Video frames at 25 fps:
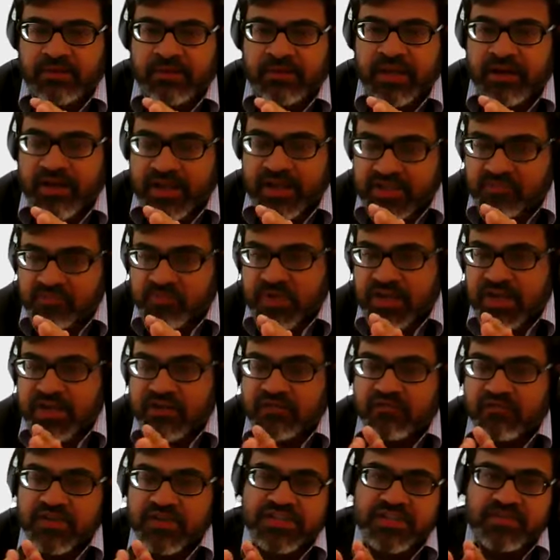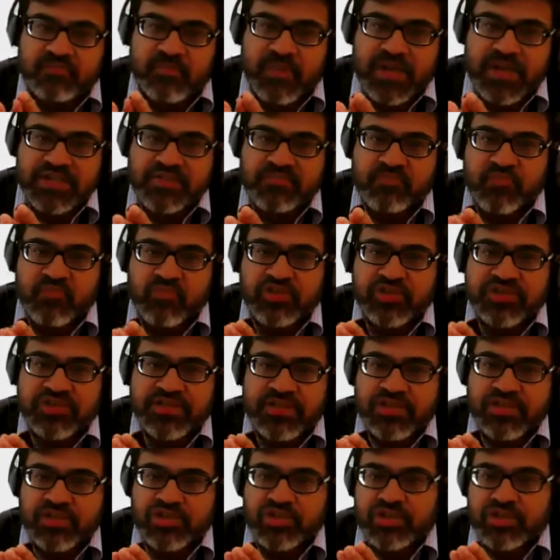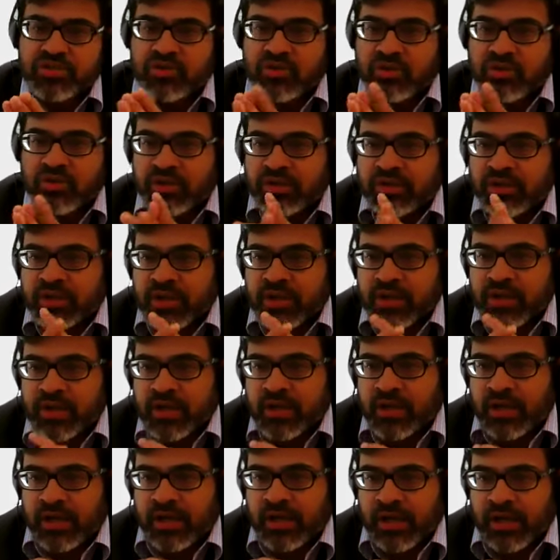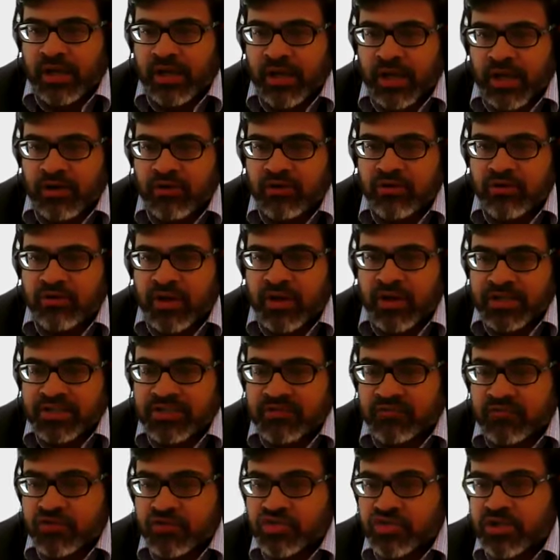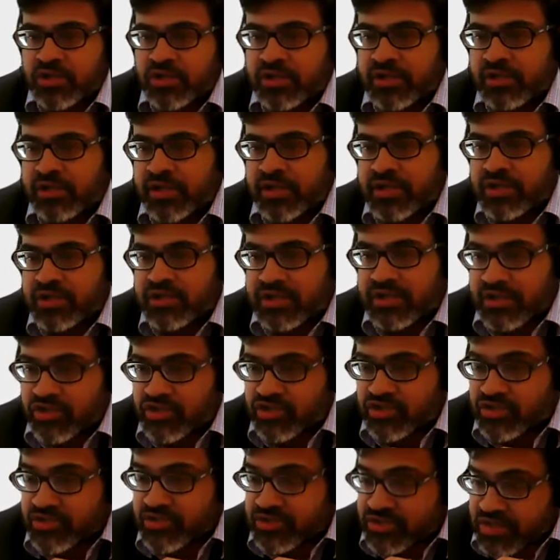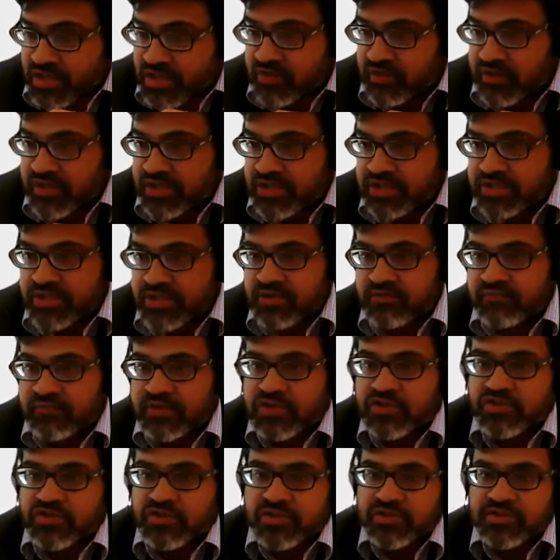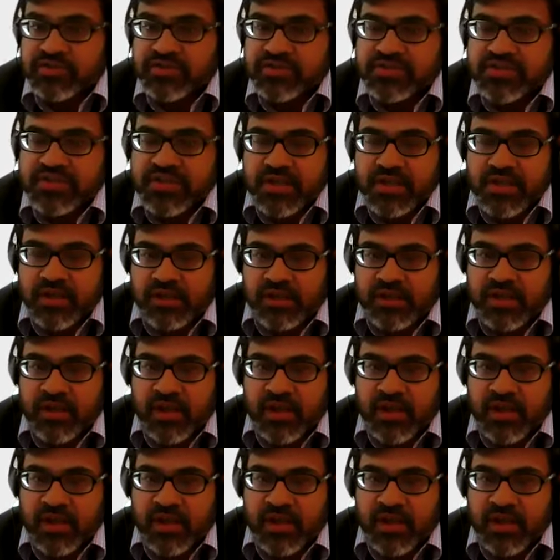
There has been in recent past more discussion on how artificial intelligence generated inventions